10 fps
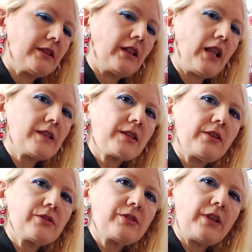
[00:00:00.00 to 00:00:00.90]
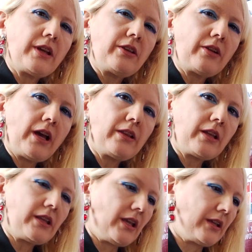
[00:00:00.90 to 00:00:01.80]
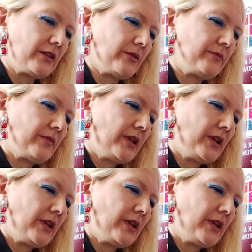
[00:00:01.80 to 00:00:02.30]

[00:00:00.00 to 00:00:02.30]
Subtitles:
let's go to the United Kingdom.